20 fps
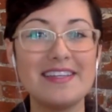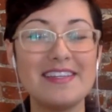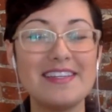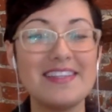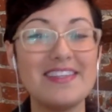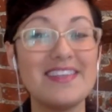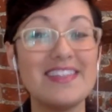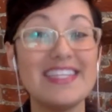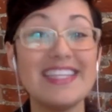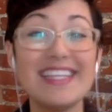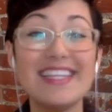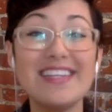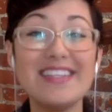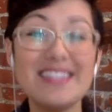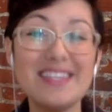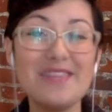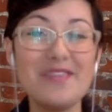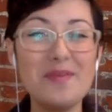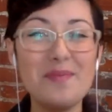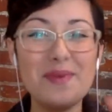So it's a little
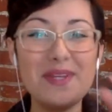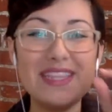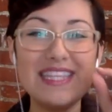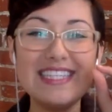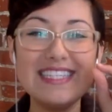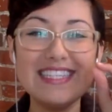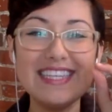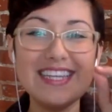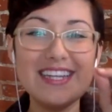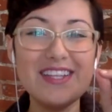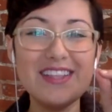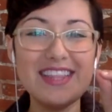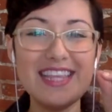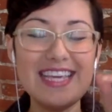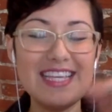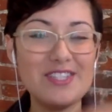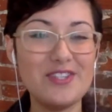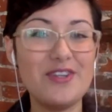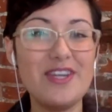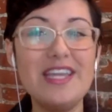different, but these little
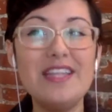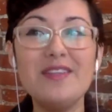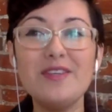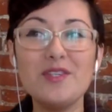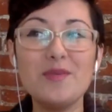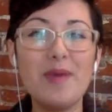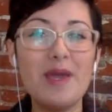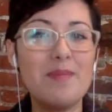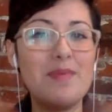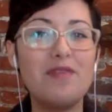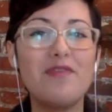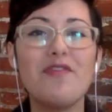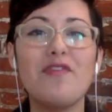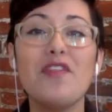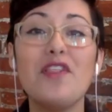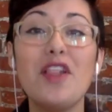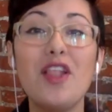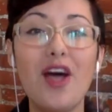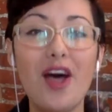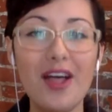things, your English might be
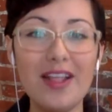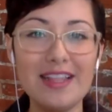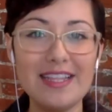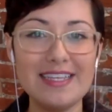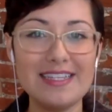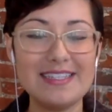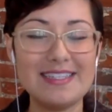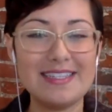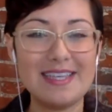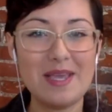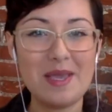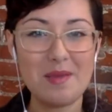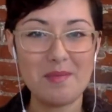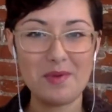flawless,